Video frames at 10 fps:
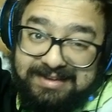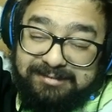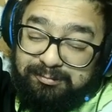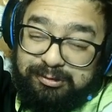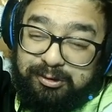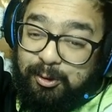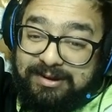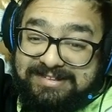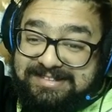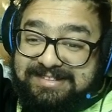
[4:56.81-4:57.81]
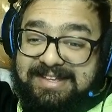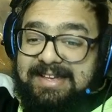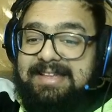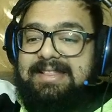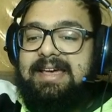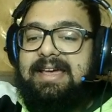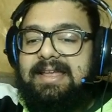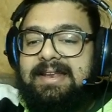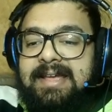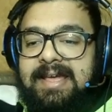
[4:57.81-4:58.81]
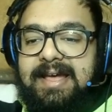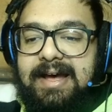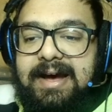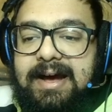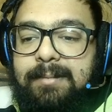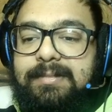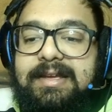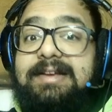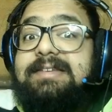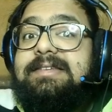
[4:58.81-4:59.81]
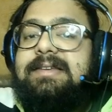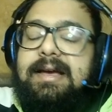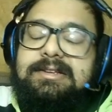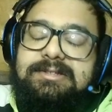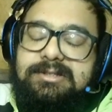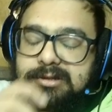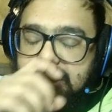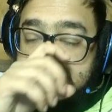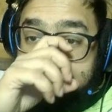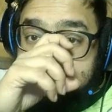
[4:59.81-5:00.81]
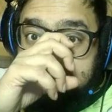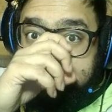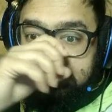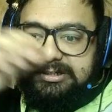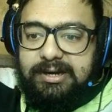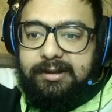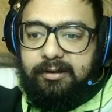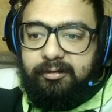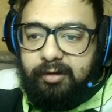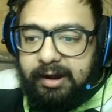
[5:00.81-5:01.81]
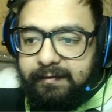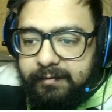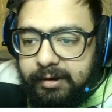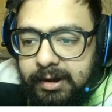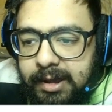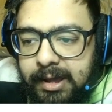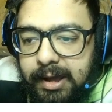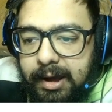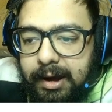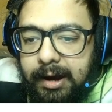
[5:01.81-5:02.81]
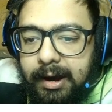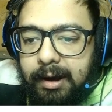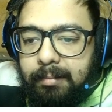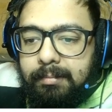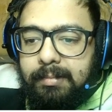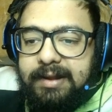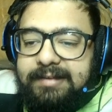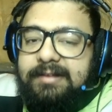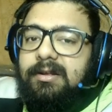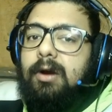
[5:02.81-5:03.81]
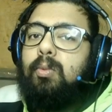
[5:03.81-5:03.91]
He's been noticing that the condensation inside the driver. And he said